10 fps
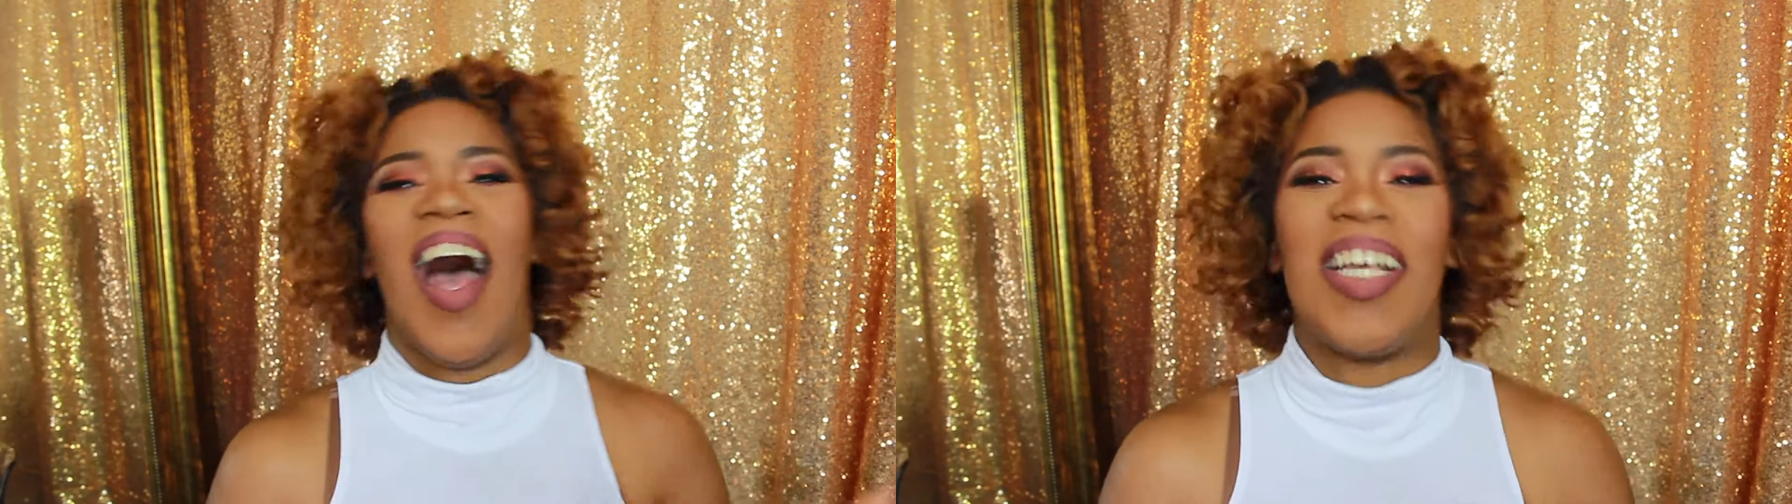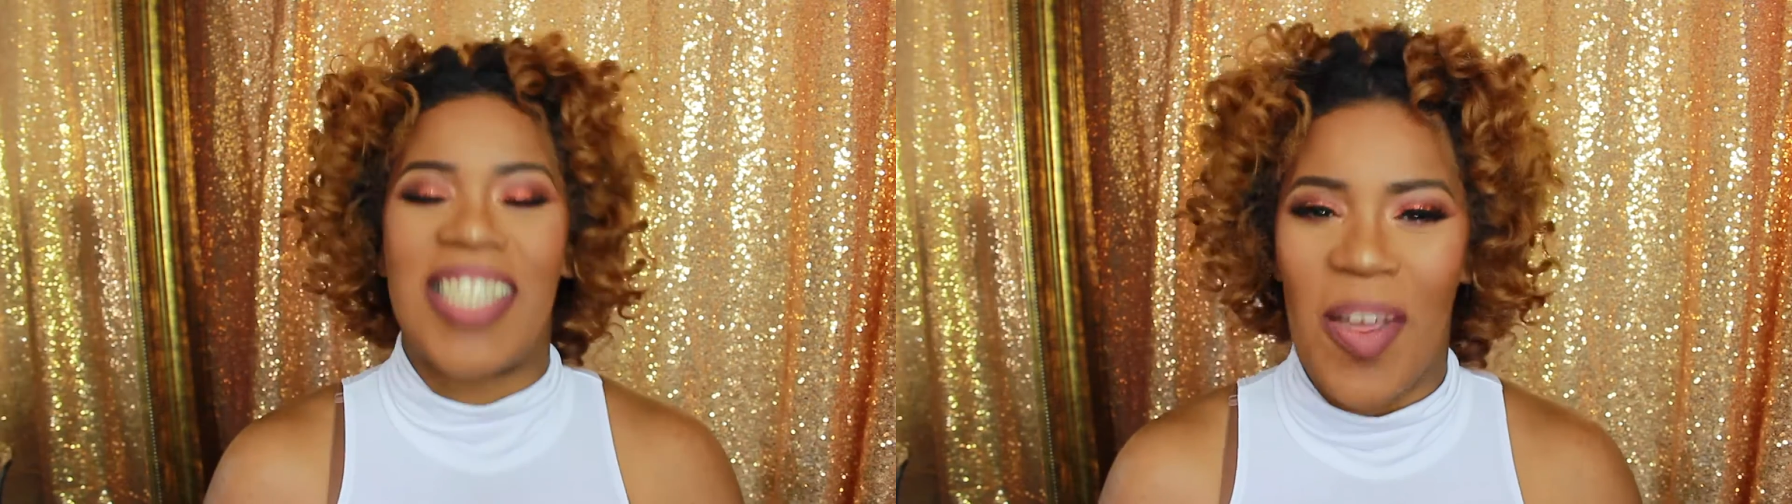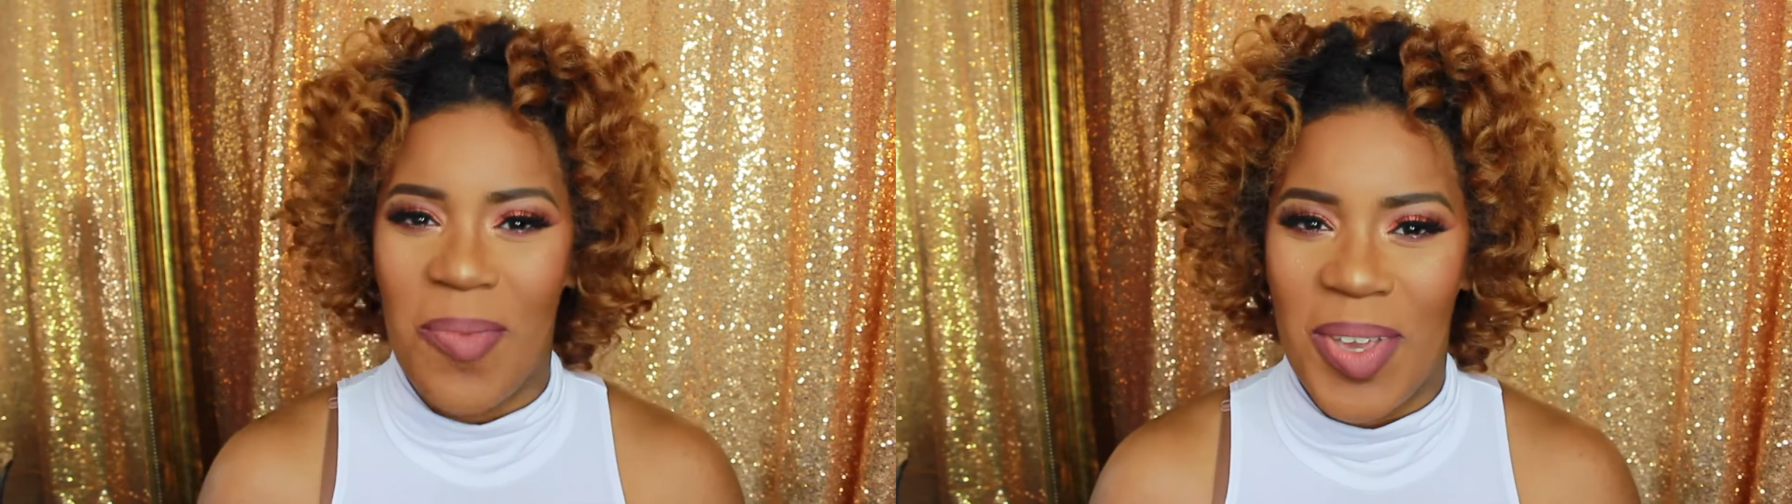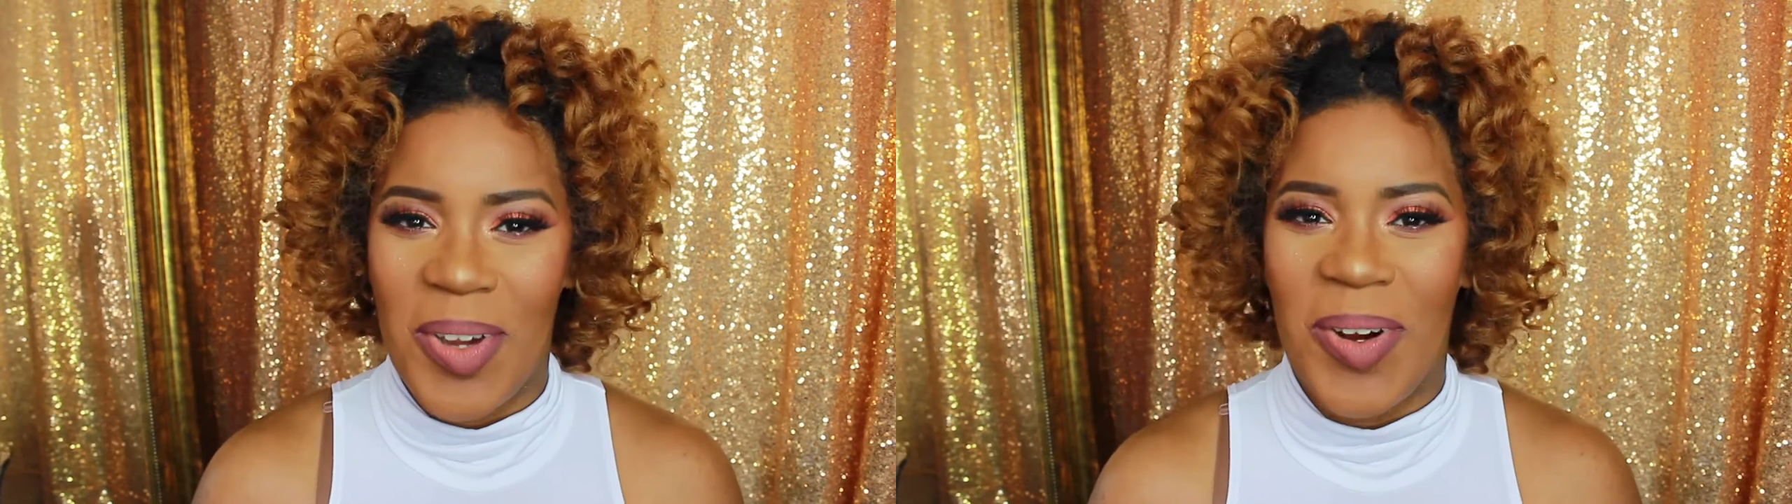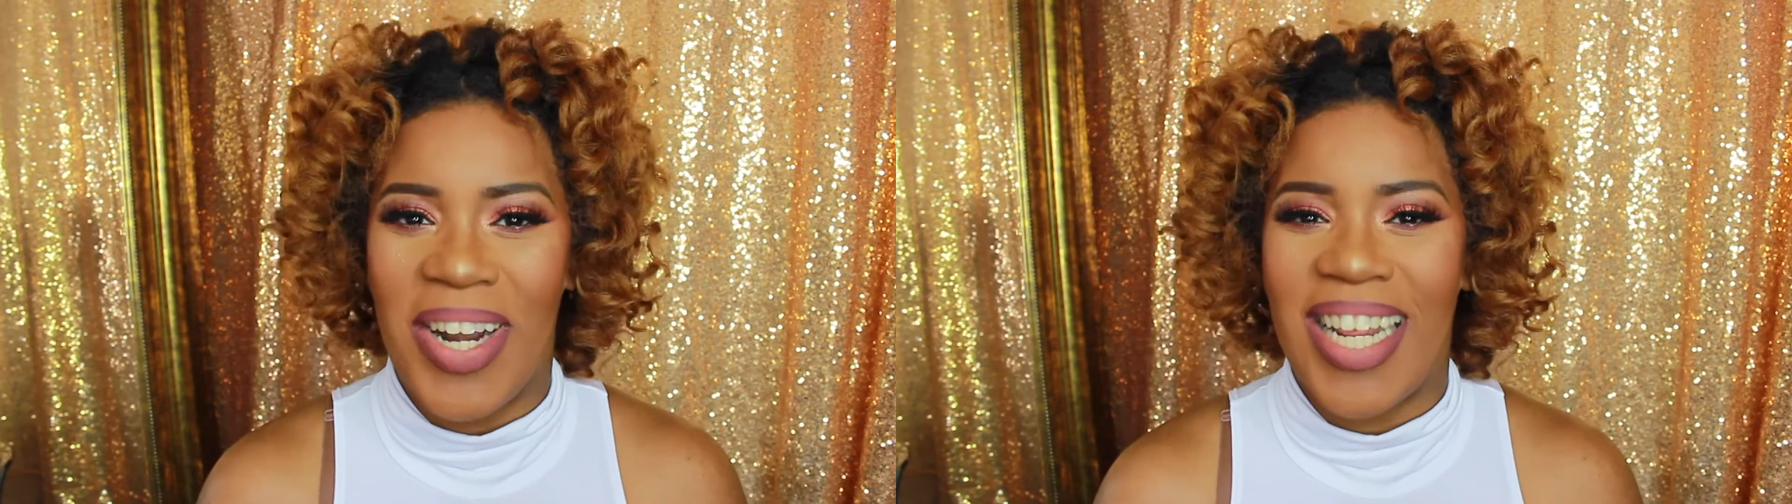I'll stop
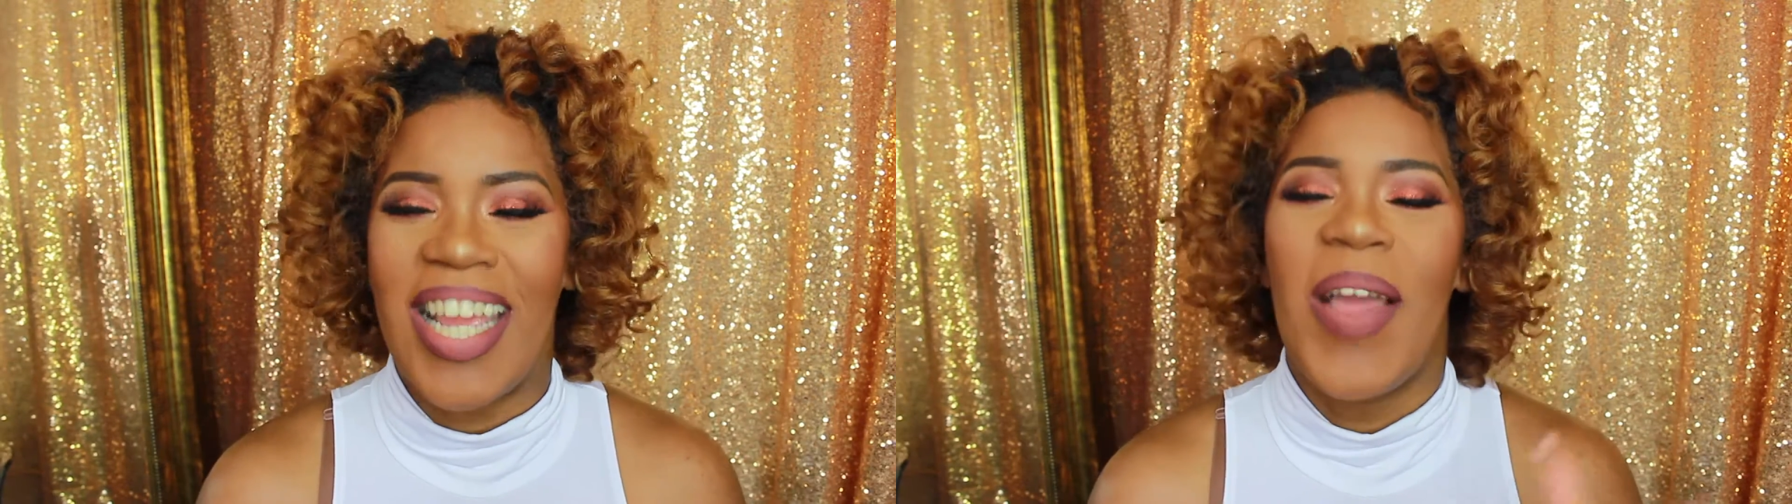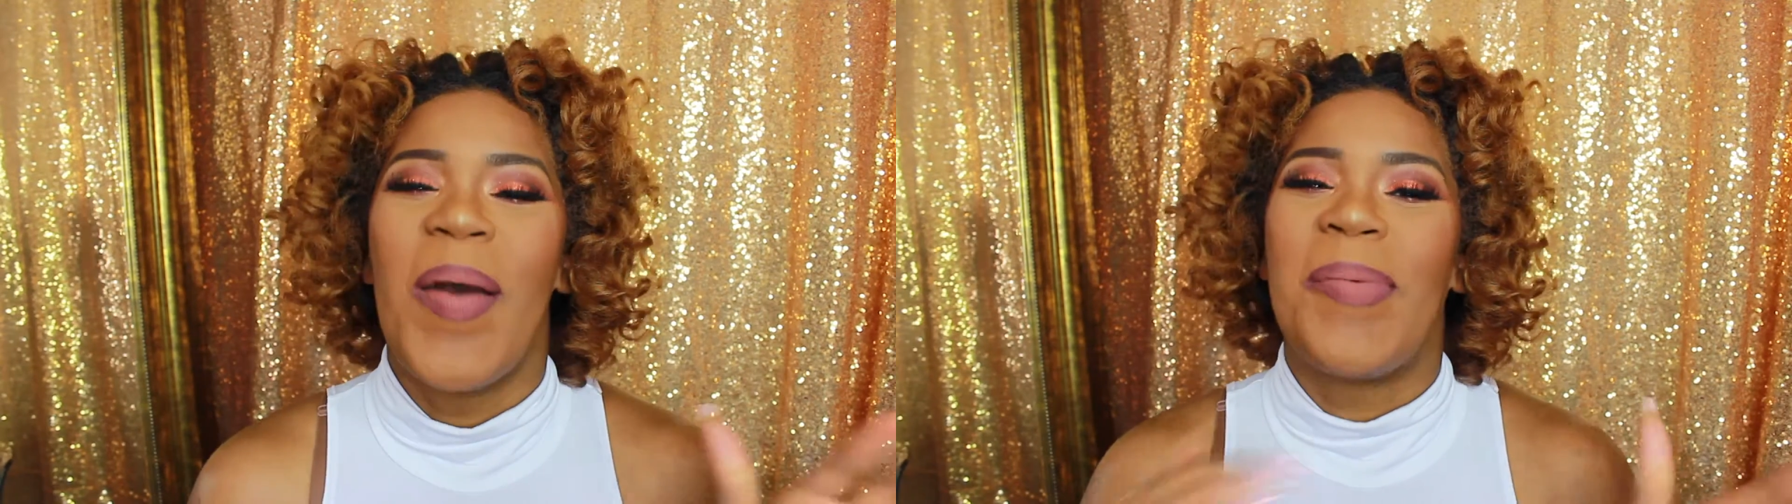being corny.